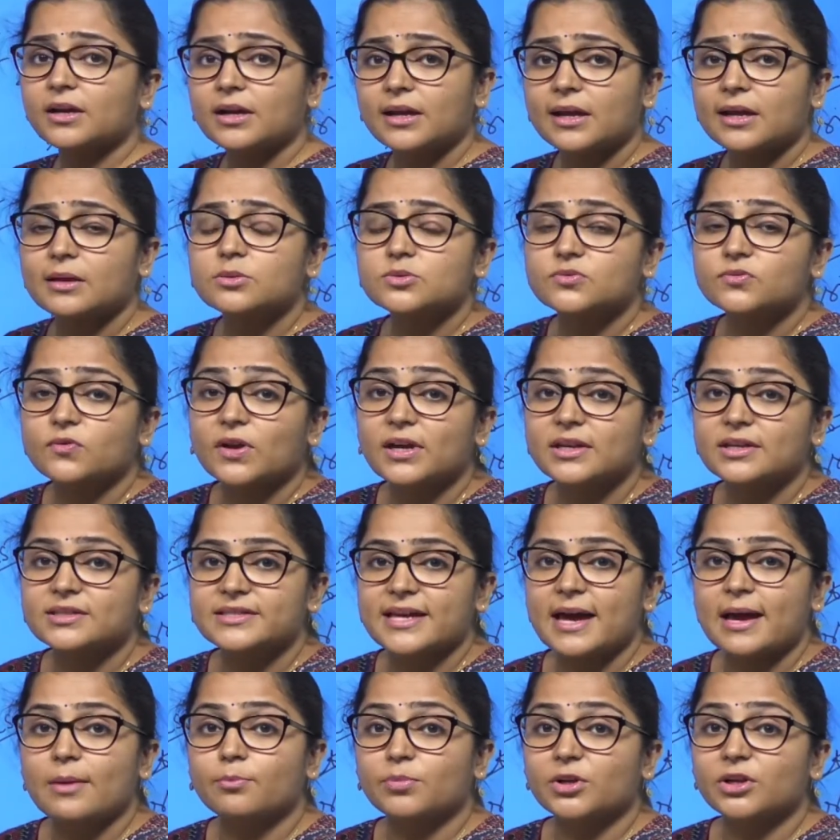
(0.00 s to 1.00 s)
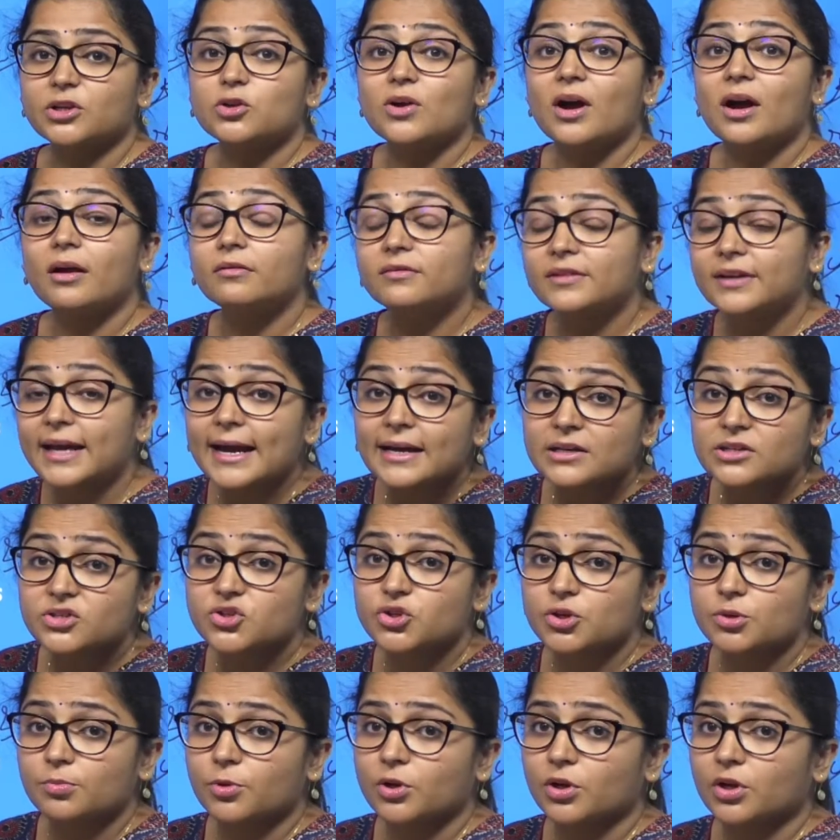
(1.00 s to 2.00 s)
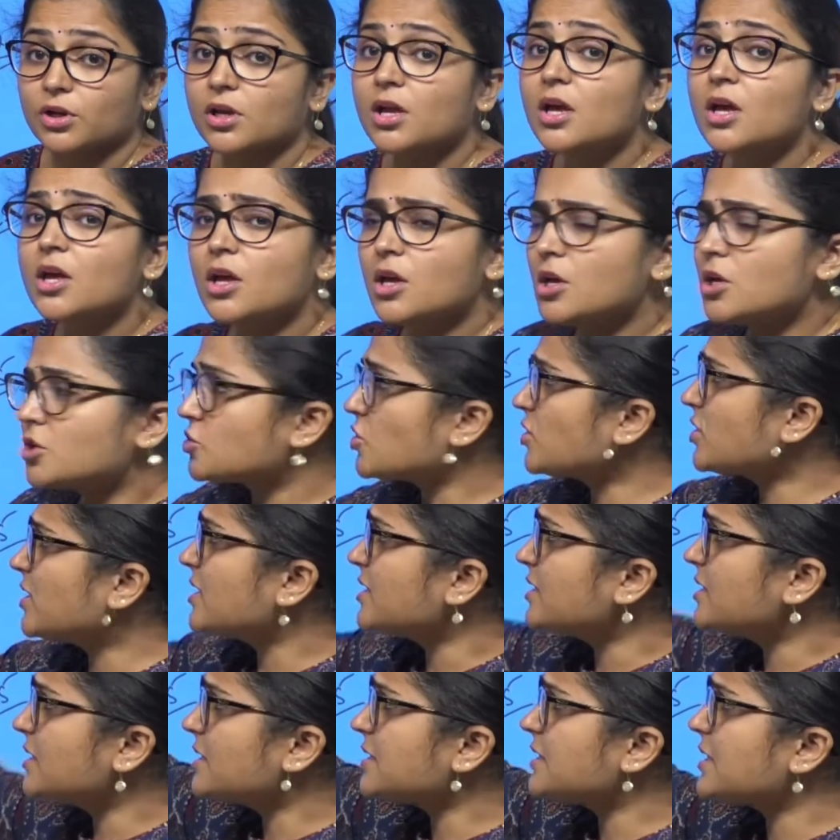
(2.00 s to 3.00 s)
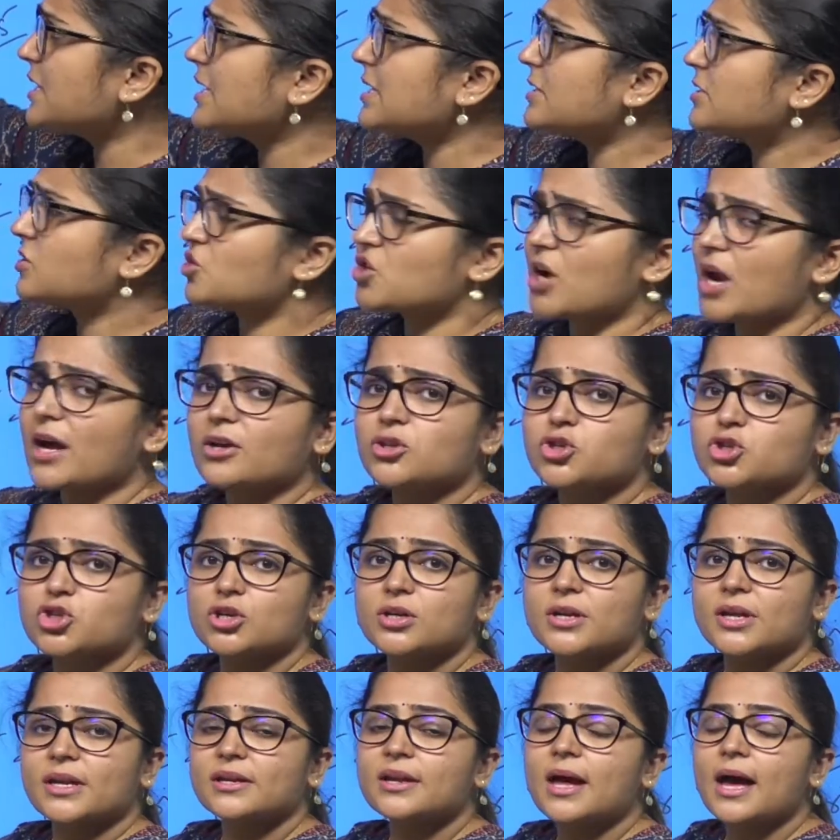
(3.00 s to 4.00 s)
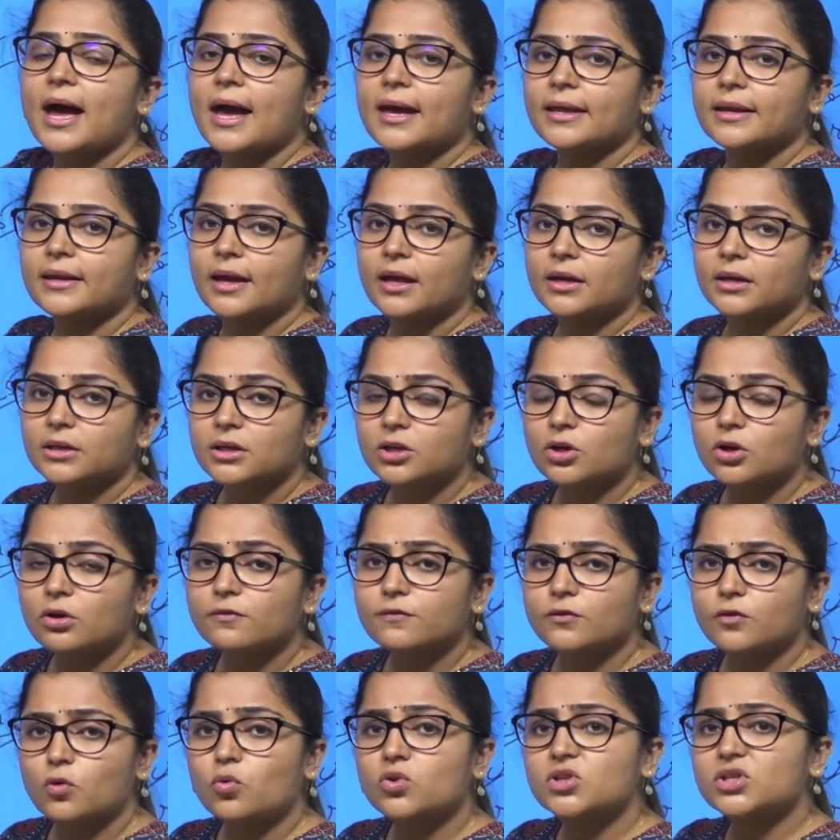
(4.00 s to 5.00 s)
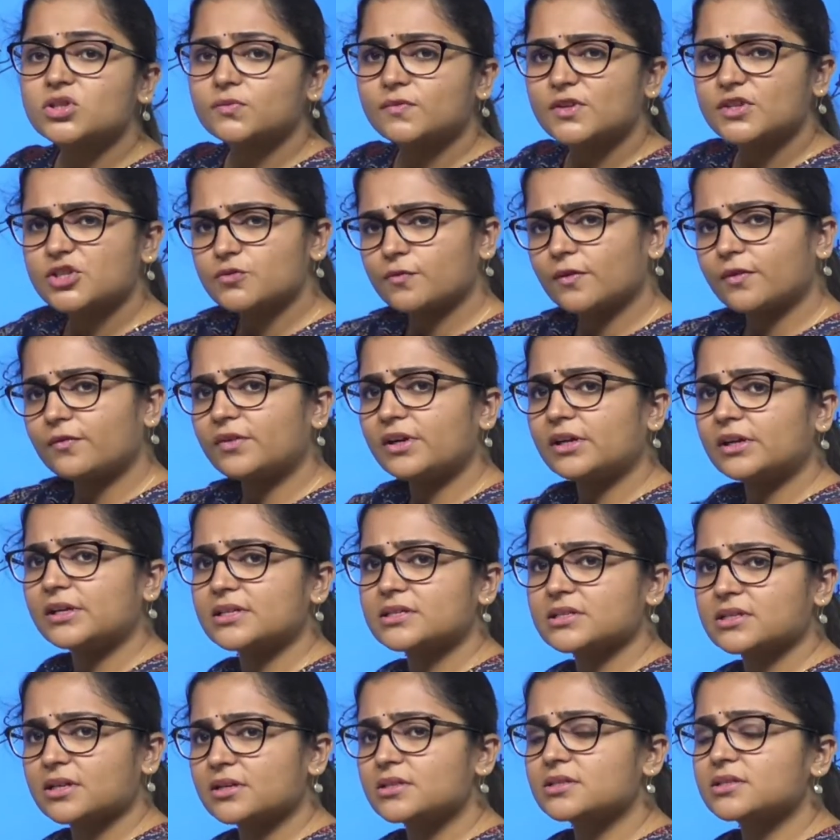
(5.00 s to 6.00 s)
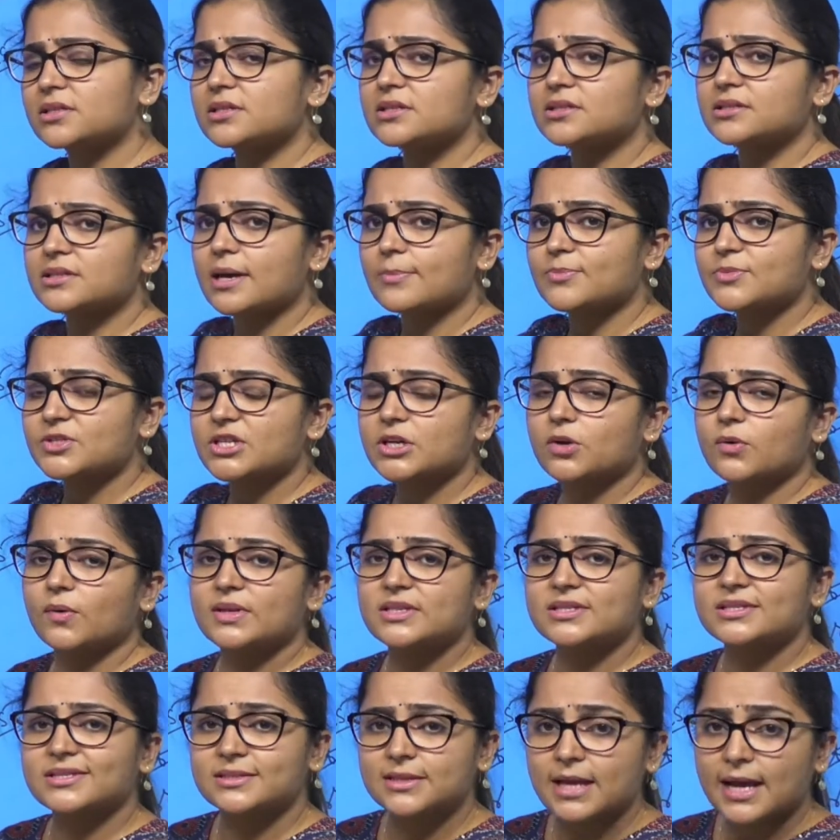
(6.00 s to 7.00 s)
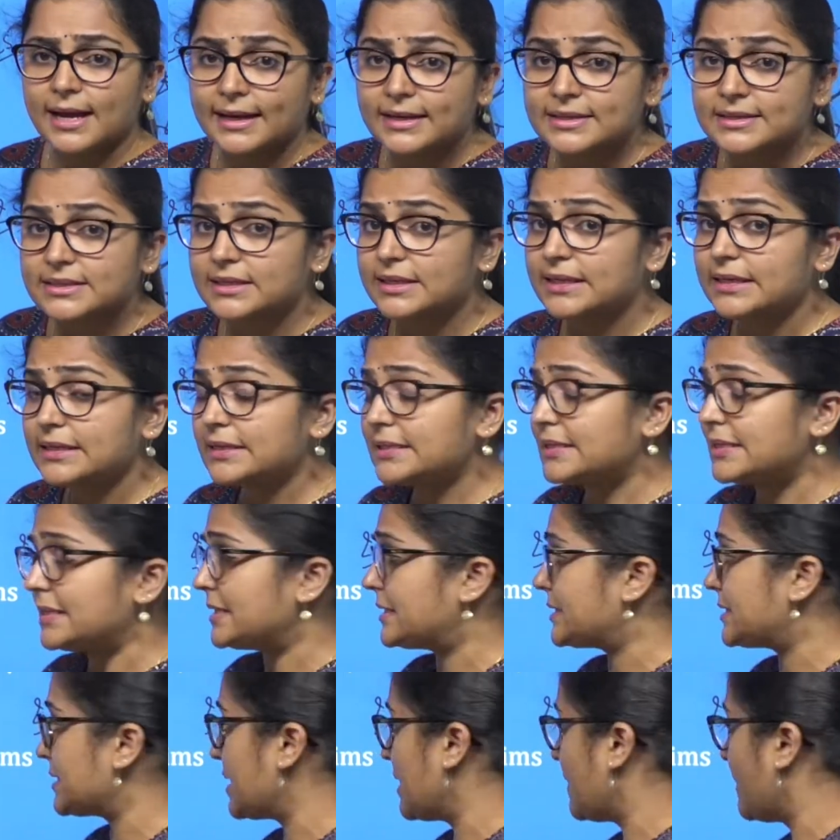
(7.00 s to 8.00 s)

claims. For example, you have tax tribunal. So this is the structure and hierarchy of courts which we will discuss in subsequent slides in detail.